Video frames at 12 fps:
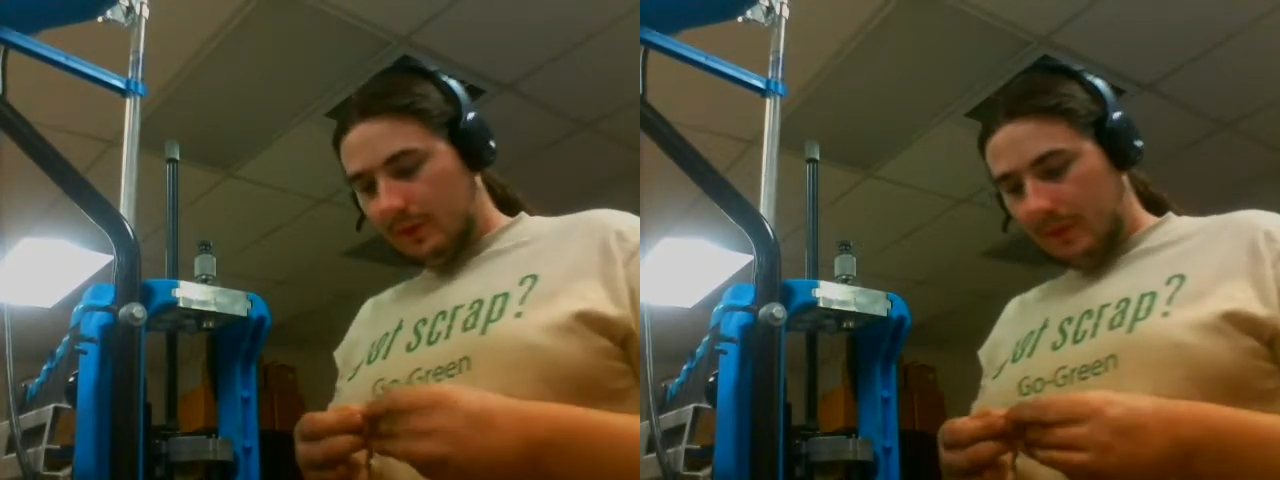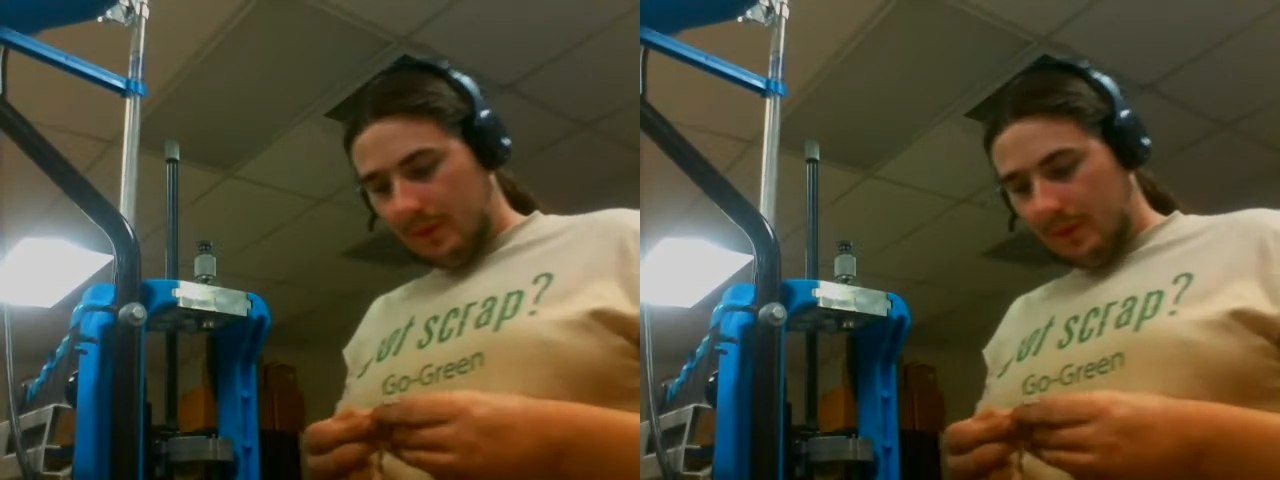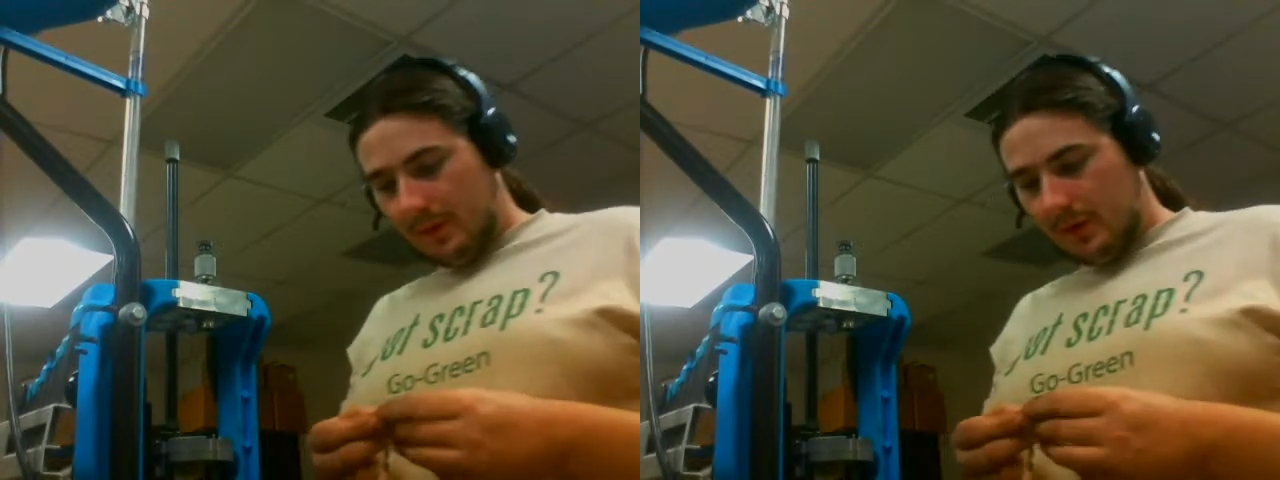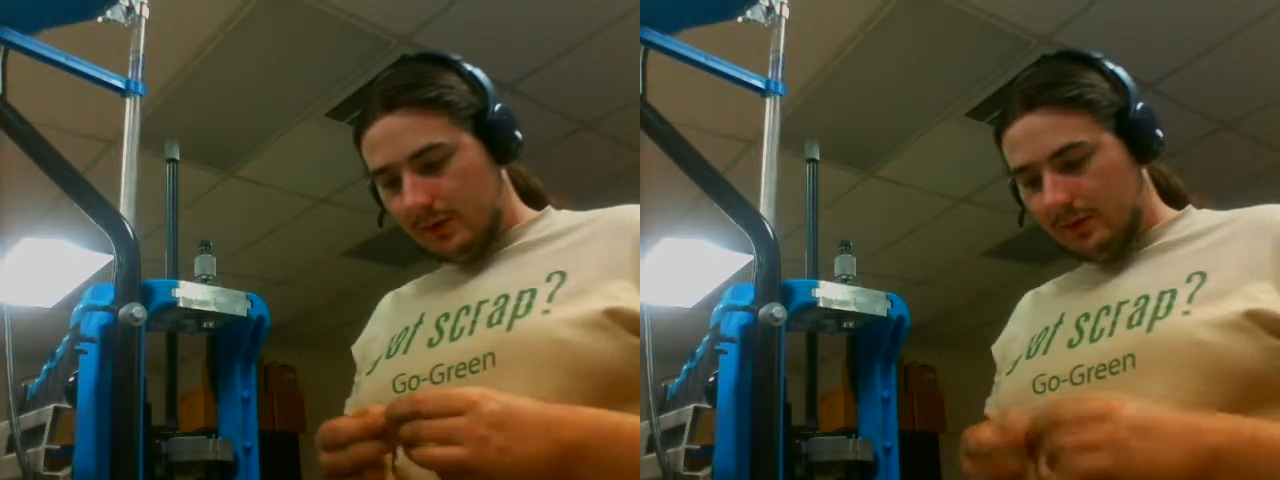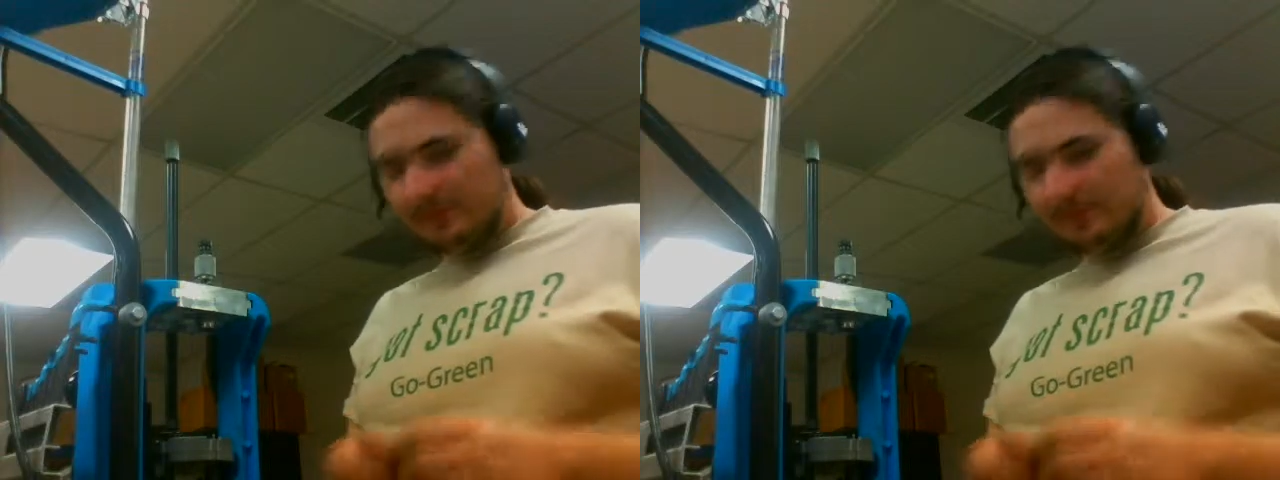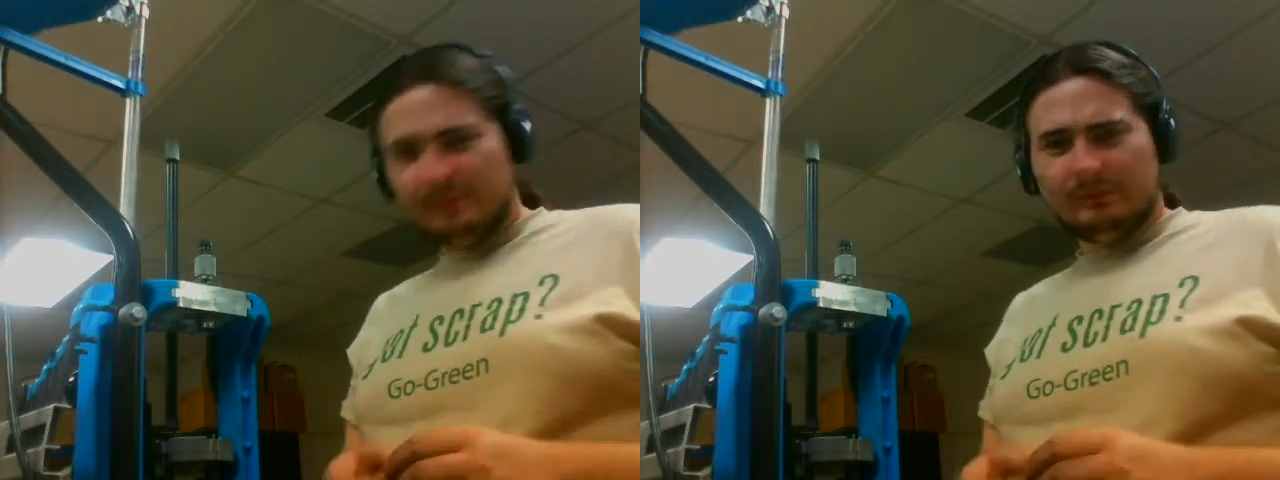the better part of